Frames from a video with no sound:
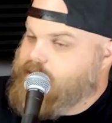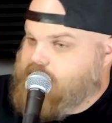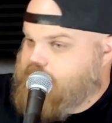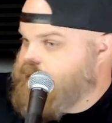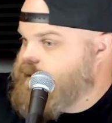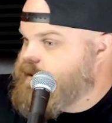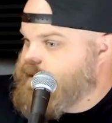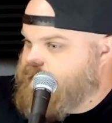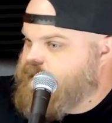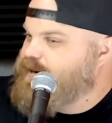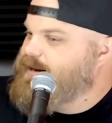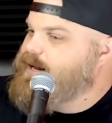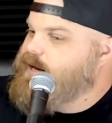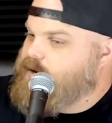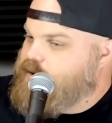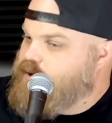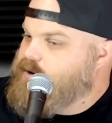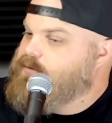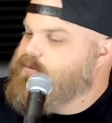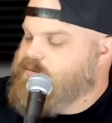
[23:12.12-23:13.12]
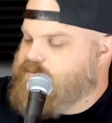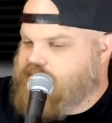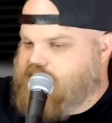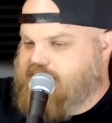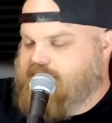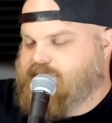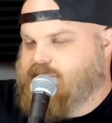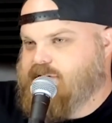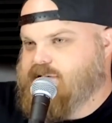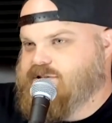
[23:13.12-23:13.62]
uh, like a little over
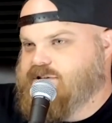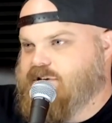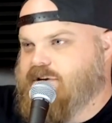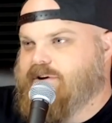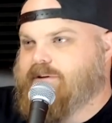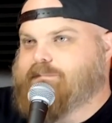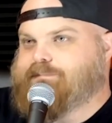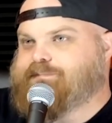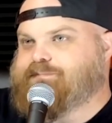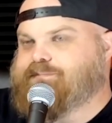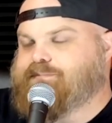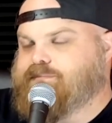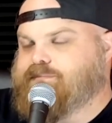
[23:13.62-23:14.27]
five years ago.